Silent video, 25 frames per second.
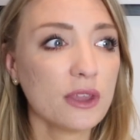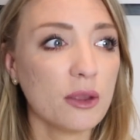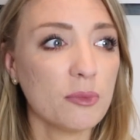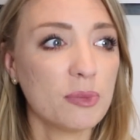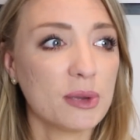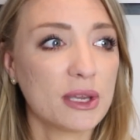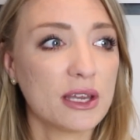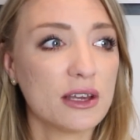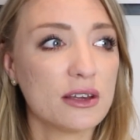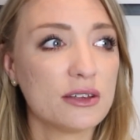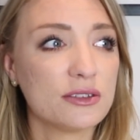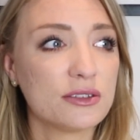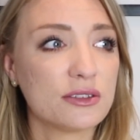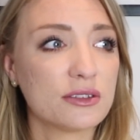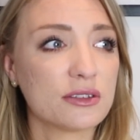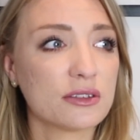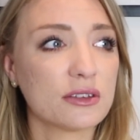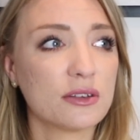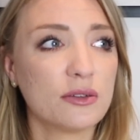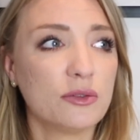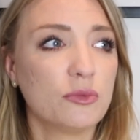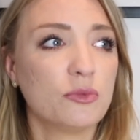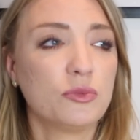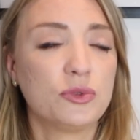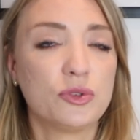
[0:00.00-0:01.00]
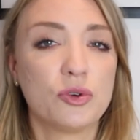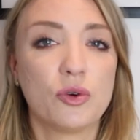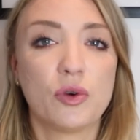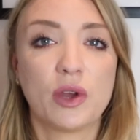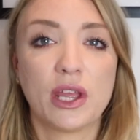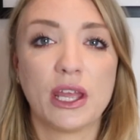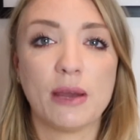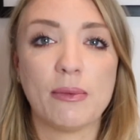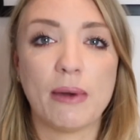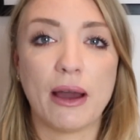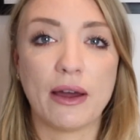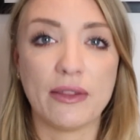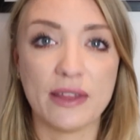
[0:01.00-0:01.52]
because
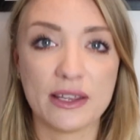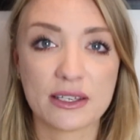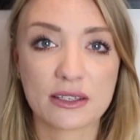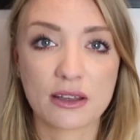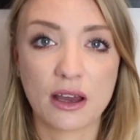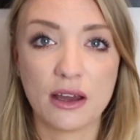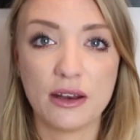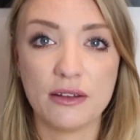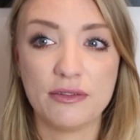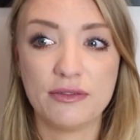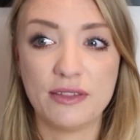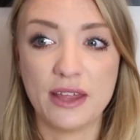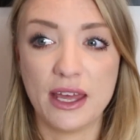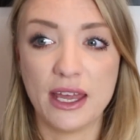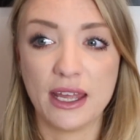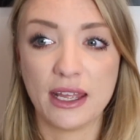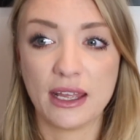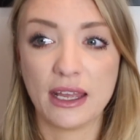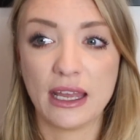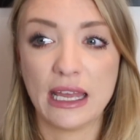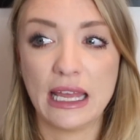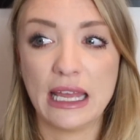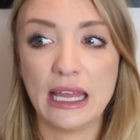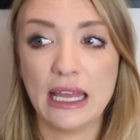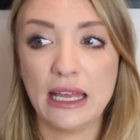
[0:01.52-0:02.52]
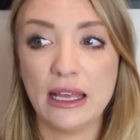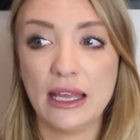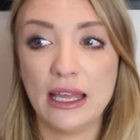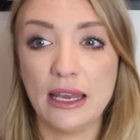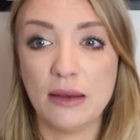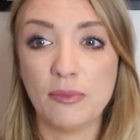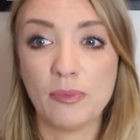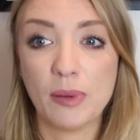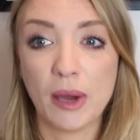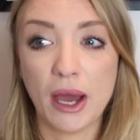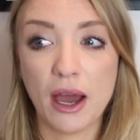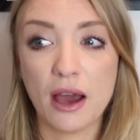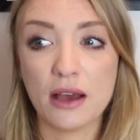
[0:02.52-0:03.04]
talking about this kind of thing
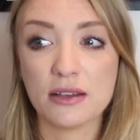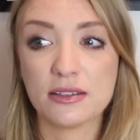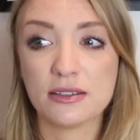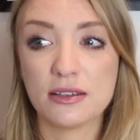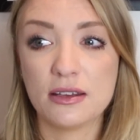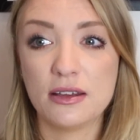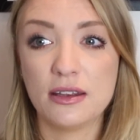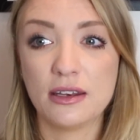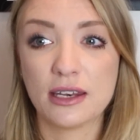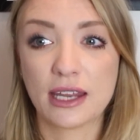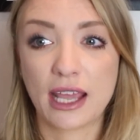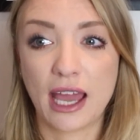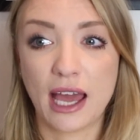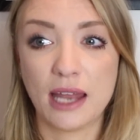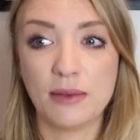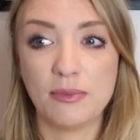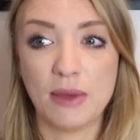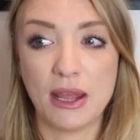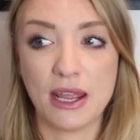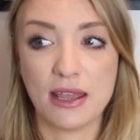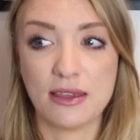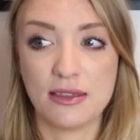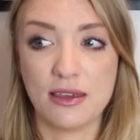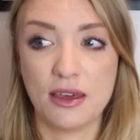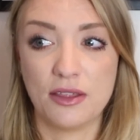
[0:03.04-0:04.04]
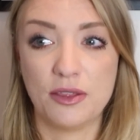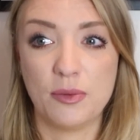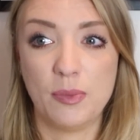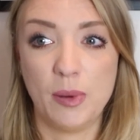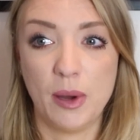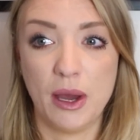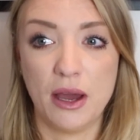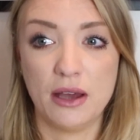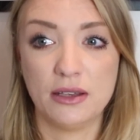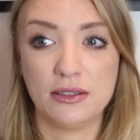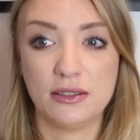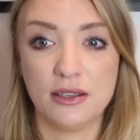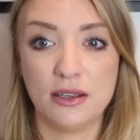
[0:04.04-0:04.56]
in person can make the other
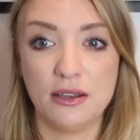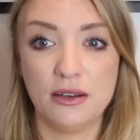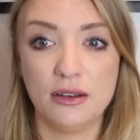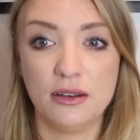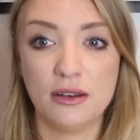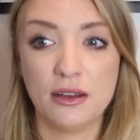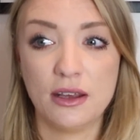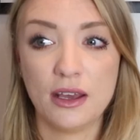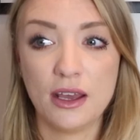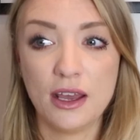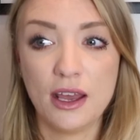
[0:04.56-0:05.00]
person